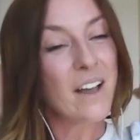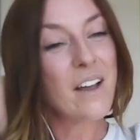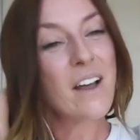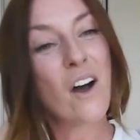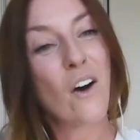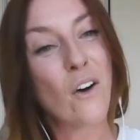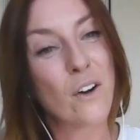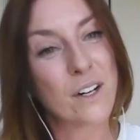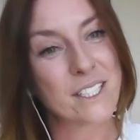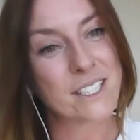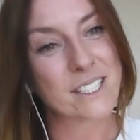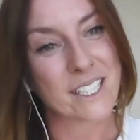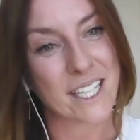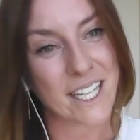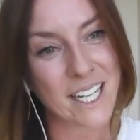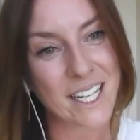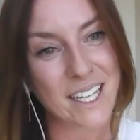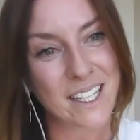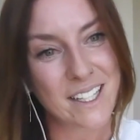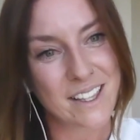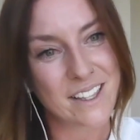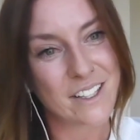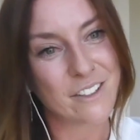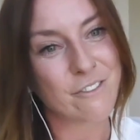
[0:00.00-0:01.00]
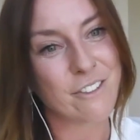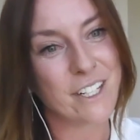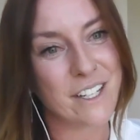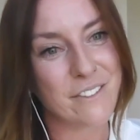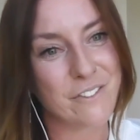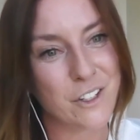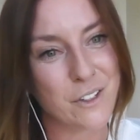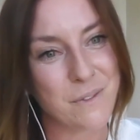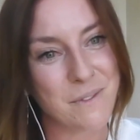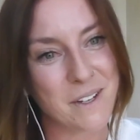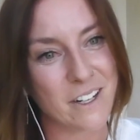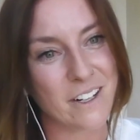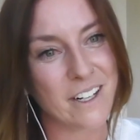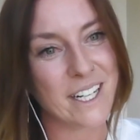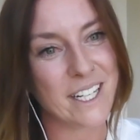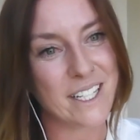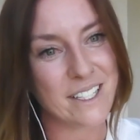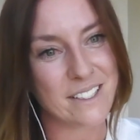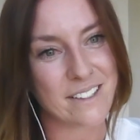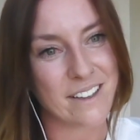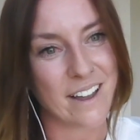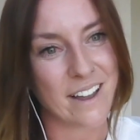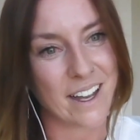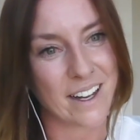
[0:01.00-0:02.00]
Honestly, the rear view mirror
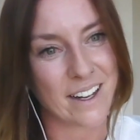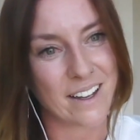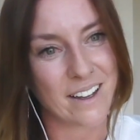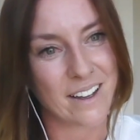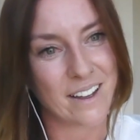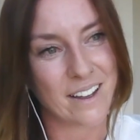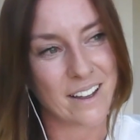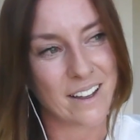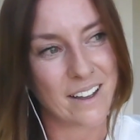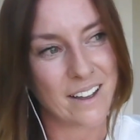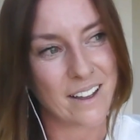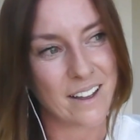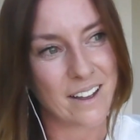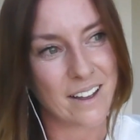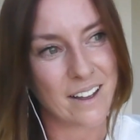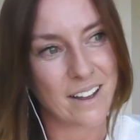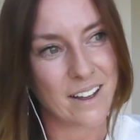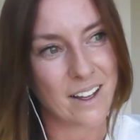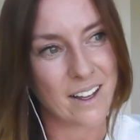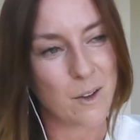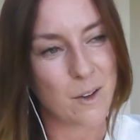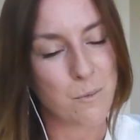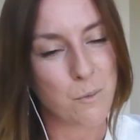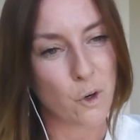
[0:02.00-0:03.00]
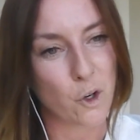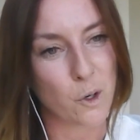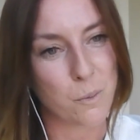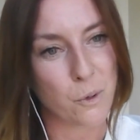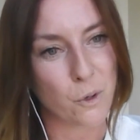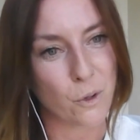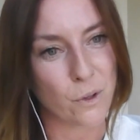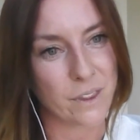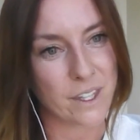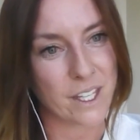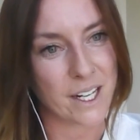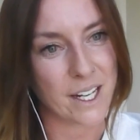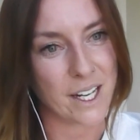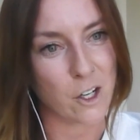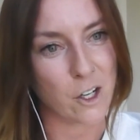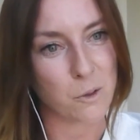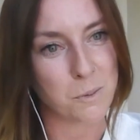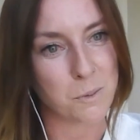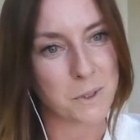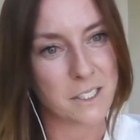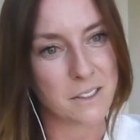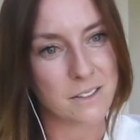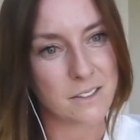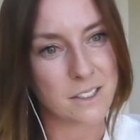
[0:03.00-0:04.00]
is like more important than a
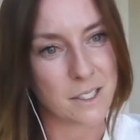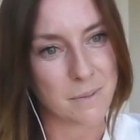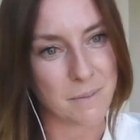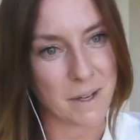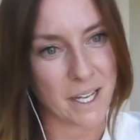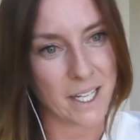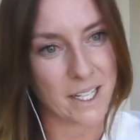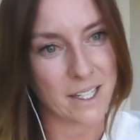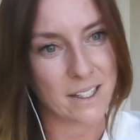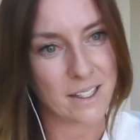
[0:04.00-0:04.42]
helmet to me.